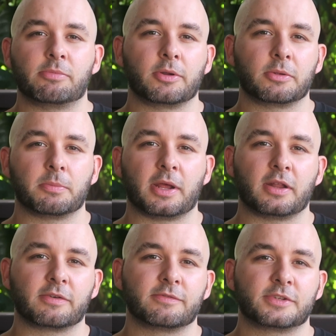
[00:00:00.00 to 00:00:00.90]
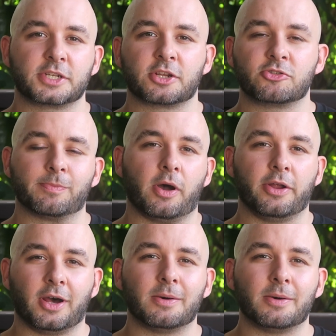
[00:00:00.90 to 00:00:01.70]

you're probably going to be paying like 600 baht and